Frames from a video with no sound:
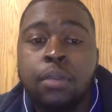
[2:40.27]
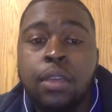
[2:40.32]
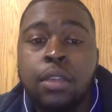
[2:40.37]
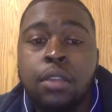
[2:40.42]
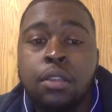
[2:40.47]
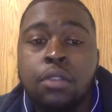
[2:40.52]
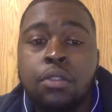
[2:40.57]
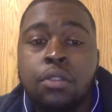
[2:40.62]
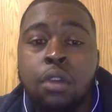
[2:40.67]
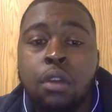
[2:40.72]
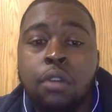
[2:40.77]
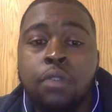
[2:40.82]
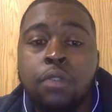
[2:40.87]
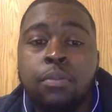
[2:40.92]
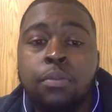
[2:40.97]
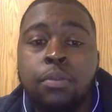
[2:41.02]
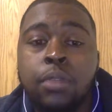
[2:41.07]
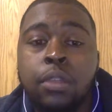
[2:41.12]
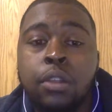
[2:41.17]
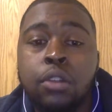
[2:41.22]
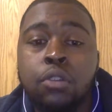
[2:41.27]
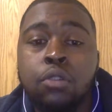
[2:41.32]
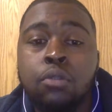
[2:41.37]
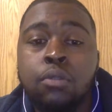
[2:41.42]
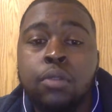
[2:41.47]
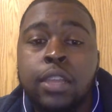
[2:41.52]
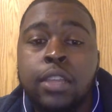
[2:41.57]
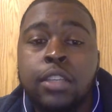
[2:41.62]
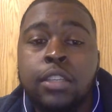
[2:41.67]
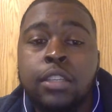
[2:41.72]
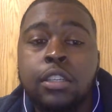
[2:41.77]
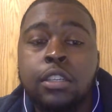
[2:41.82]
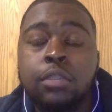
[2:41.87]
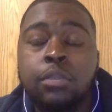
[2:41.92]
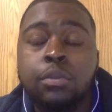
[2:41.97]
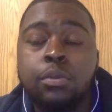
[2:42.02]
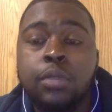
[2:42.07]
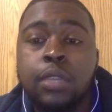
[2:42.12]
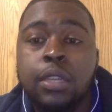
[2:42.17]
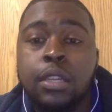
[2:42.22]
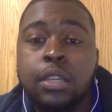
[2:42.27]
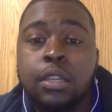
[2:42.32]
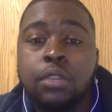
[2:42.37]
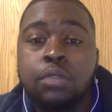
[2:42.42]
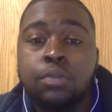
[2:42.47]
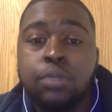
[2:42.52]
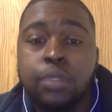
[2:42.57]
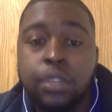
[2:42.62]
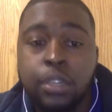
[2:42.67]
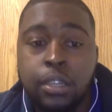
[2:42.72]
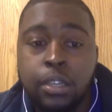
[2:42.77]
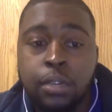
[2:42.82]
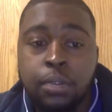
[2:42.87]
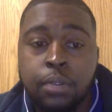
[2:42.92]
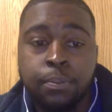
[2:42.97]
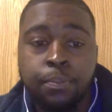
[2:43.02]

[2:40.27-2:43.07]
is the start of the political relationships between this region.